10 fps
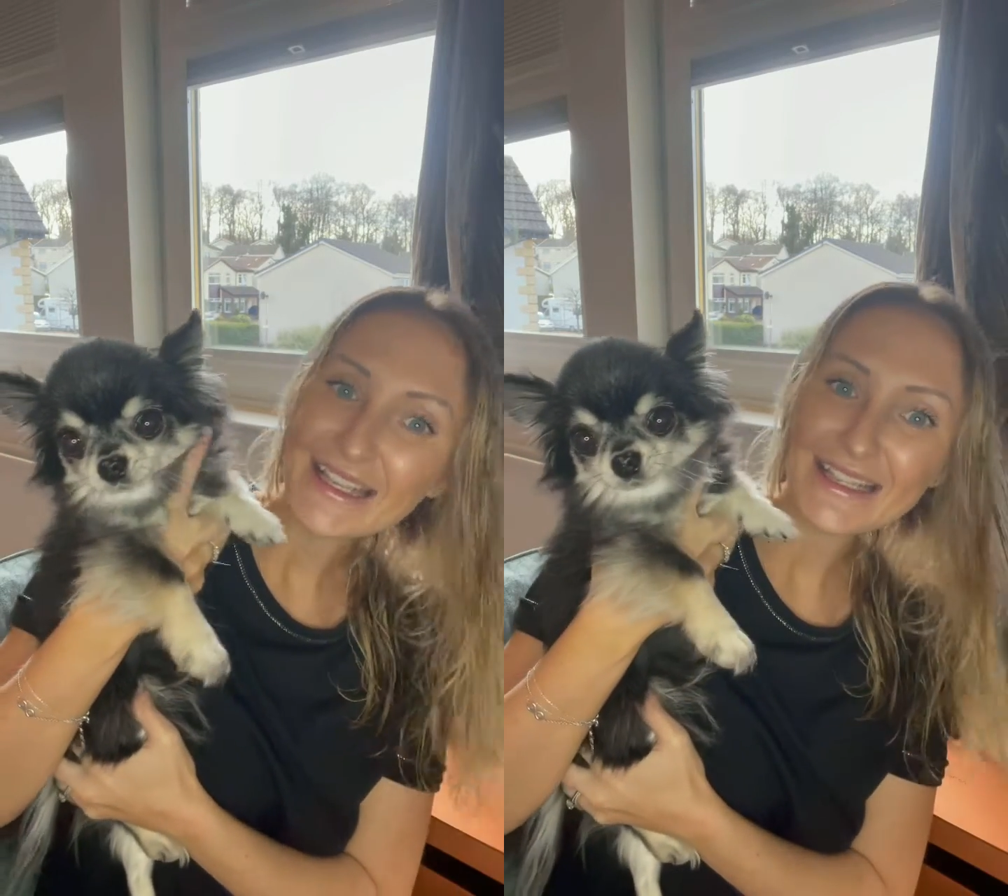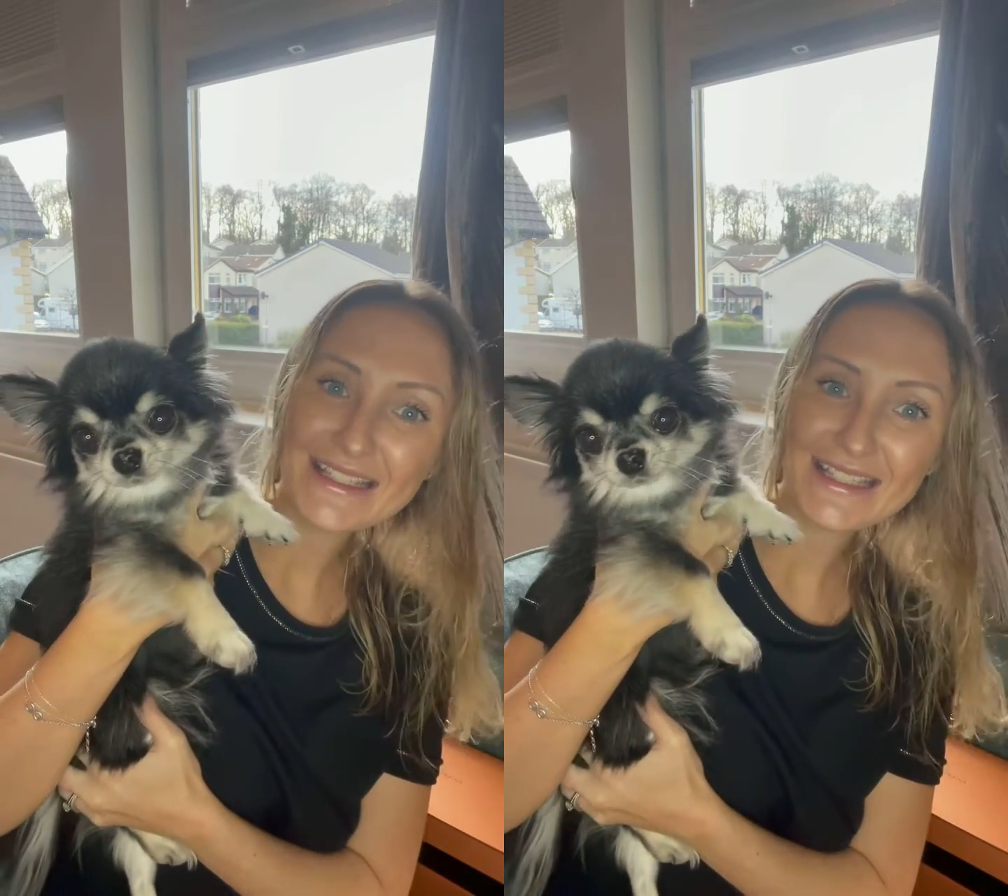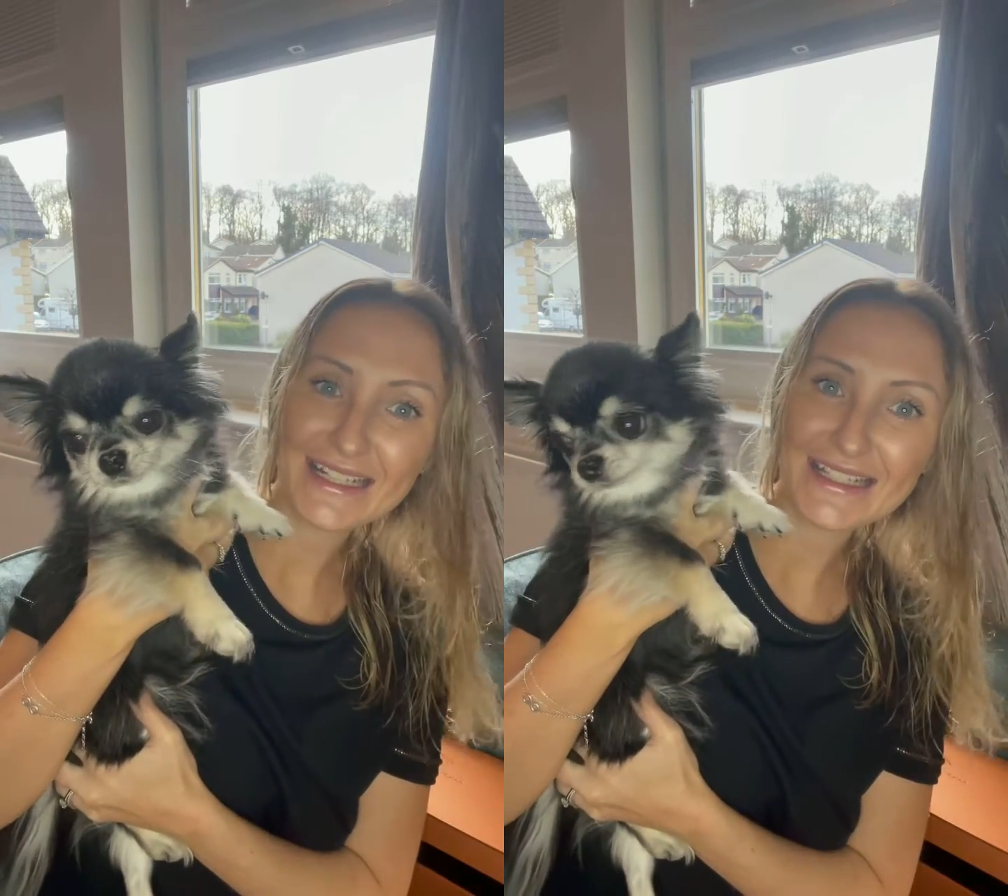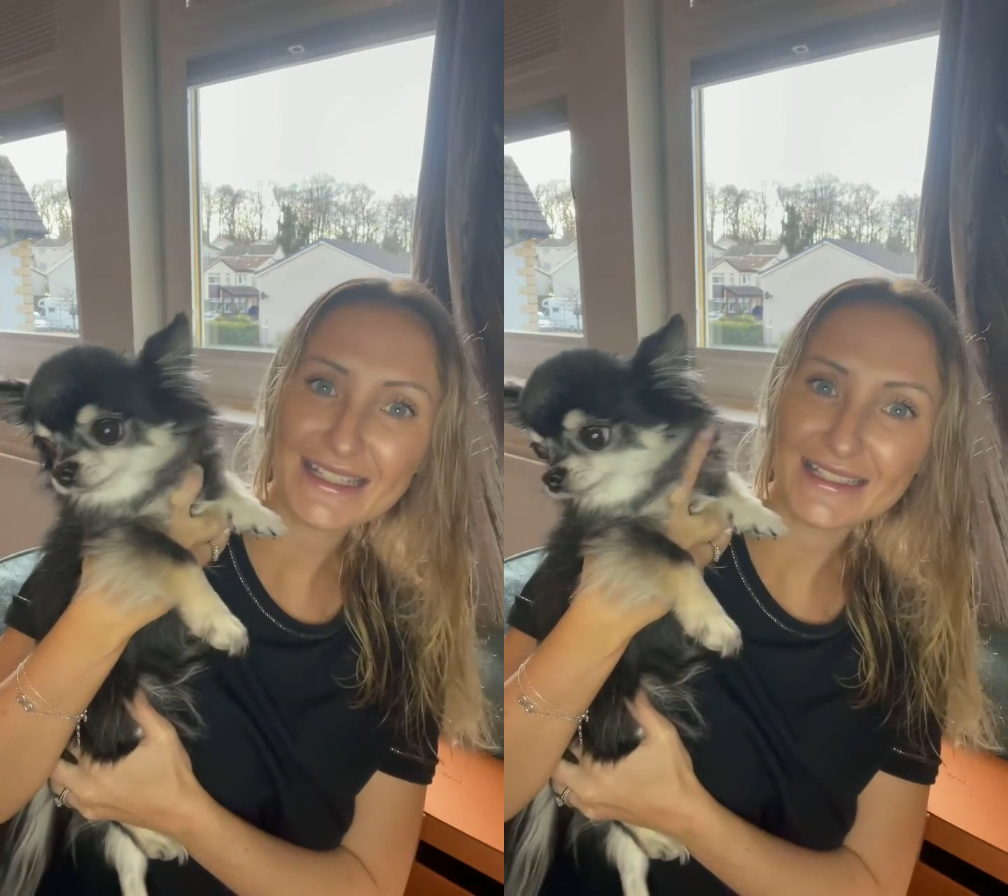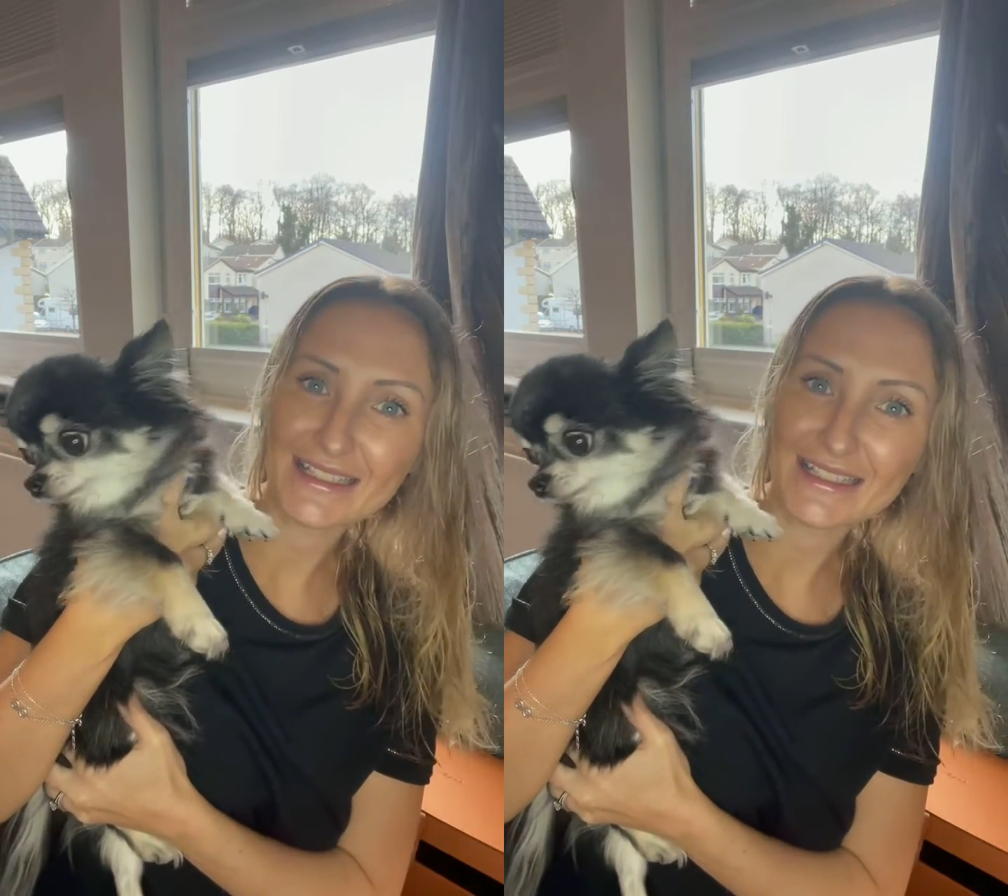is Tyson.